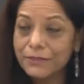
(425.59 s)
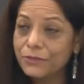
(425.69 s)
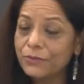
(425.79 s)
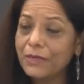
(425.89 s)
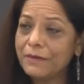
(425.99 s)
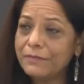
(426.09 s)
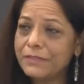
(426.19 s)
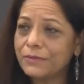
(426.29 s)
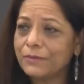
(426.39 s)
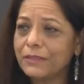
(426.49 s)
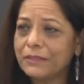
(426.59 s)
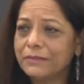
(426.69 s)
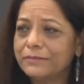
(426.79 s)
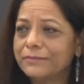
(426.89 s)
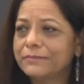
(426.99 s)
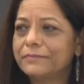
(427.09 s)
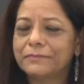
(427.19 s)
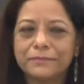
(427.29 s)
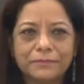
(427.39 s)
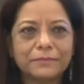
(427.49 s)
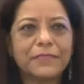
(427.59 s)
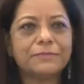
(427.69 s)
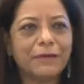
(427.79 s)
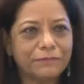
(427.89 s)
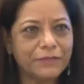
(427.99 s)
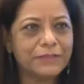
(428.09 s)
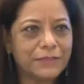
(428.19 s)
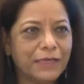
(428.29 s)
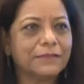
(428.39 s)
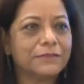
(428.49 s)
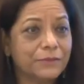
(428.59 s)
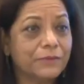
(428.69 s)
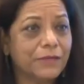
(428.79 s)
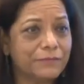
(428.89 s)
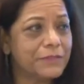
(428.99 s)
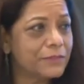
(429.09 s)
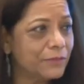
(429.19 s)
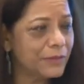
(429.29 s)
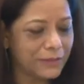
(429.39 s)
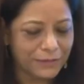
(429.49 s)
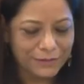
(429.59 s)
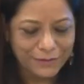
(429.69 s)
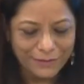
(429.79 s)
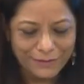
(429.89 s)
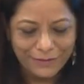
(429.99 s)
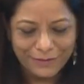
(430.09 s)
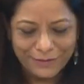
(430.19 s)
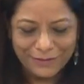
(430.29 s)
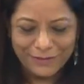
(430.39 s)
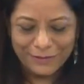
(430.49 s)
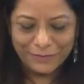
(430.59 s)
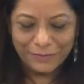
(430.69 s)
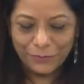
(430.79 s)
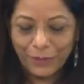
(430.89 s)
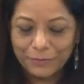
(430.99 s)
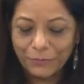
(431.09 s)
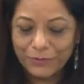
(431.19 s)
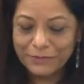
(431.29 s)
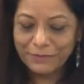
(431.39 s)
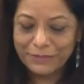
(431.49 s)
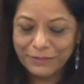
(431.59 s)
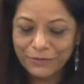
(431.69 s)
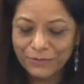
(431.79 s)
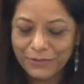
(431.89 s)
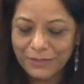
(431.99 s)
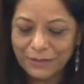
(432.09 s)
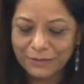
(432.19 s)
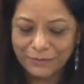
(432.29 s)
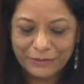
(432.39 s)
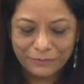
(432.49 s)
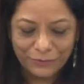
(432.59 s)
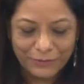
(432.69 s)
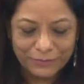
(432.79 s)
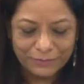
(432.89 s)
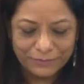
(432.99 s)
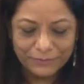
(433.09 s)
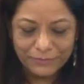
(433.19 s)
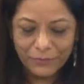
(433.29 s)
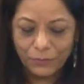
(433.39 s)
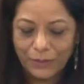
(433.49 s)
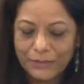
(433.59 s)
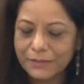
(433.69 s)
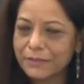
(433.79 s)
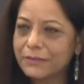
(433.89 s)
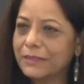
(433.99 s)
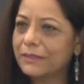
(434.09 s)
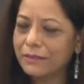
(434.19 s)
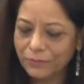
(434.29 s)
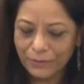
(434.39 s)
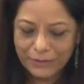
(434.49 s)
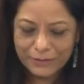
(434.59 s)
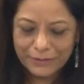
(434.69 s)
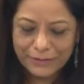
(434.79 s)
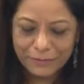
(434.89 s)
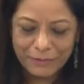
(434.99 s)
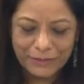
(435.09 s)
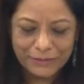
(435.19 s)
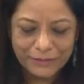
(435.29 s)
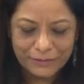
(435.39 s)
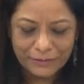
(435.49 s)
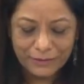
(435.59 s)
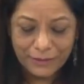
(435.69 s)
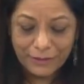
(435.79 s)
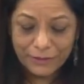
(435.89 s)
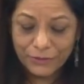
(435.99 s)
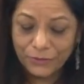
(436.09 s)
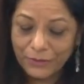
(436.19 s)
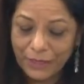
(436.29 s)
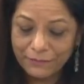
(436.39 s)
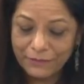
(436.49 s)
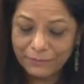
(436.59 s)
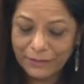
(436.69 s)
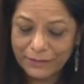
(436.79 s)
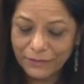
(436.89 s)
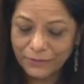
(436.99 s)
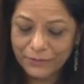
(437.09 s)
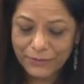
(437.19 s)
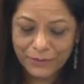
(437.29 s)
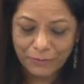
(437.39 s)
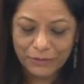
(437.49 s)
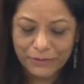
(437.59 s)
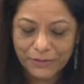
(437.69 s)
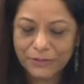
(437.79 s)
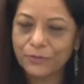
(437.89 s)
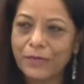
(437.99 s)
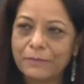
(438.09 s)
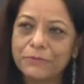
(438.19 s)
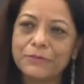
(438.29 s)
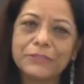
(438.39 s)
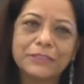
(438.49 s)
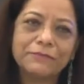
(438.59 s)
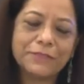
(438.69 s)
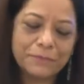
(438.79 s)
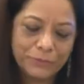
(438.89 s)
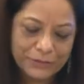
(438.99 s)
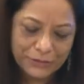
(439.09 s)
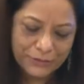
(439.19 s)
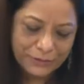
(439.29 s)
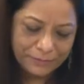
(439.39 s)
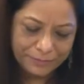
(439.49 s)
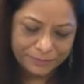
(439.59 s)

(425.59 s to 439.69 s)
Do you have a story? That's my first line. Do you have a story? What motivated you to start the Will Forum? What is the trigger? What is the inspiration? Do you have any mentors or sponsors who helped you achieve this position?